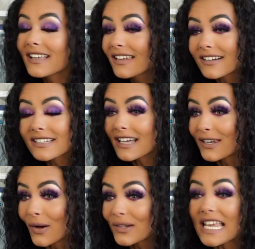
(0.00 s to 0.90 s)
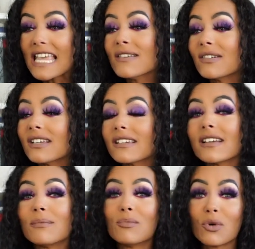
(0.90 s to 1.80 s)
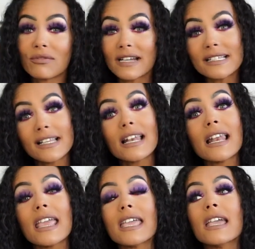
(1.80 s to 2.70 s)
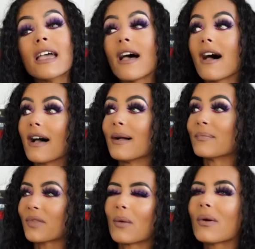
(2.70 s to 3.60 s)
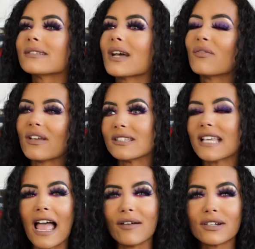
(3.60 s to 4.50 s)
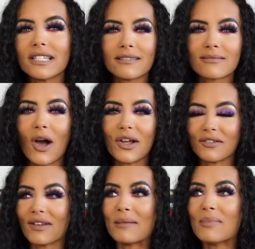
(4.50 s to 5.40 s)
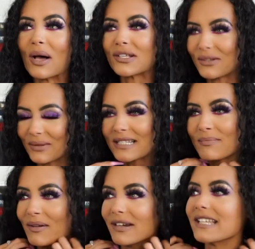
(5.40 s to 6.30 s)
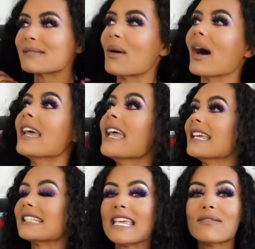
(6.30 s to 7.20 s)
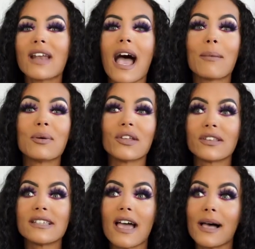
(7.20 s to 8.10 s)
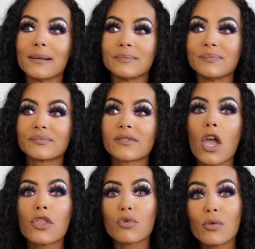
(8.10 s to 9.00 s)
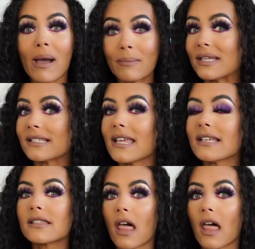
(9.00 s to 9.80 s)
A lot, a lot. Even more recently, um, I won't delve into every kind of like personal experience, but it's even happened um, through my business.